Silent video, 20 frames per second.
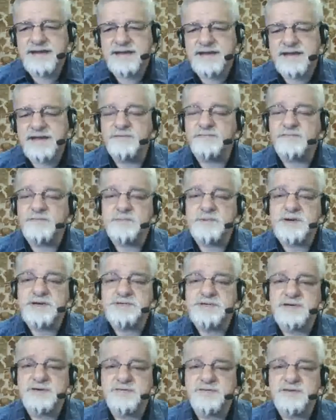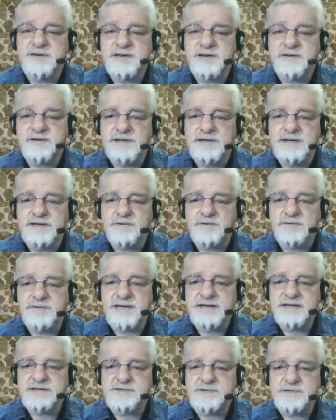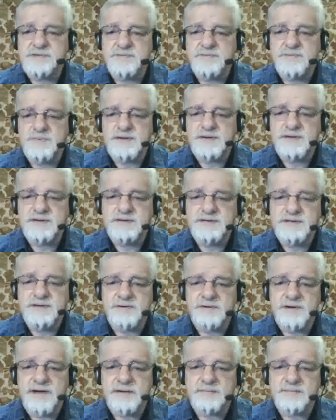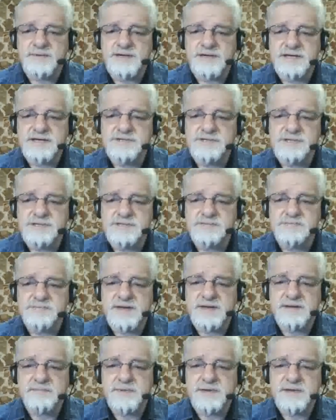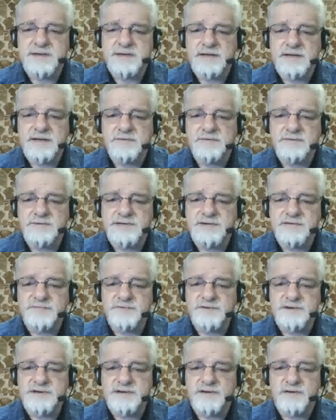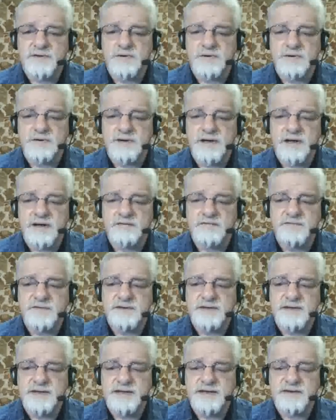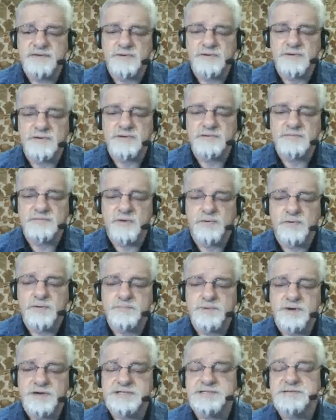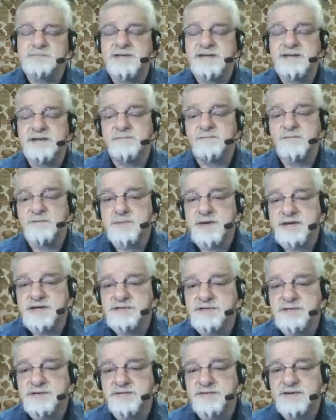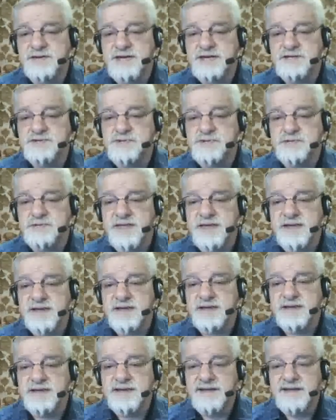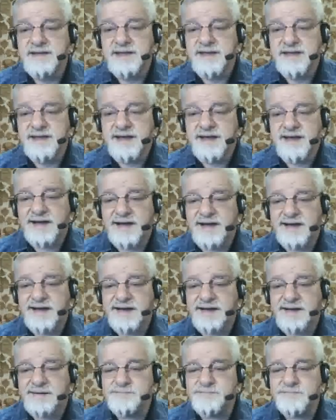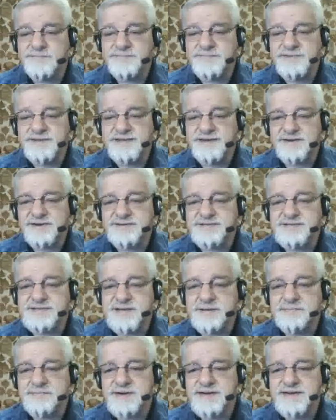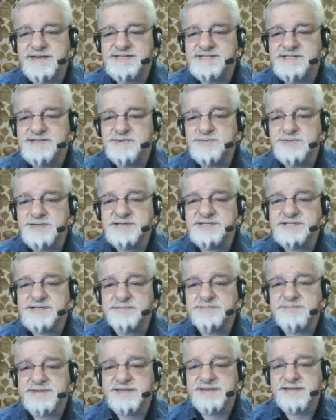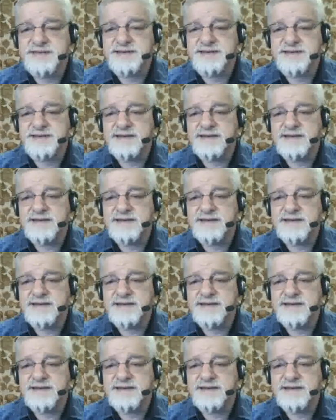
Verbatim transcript: information of an illegal nature, well, your obligations may be a little different, or of an or or possibly information of a nature that um, you know somebody's doing something that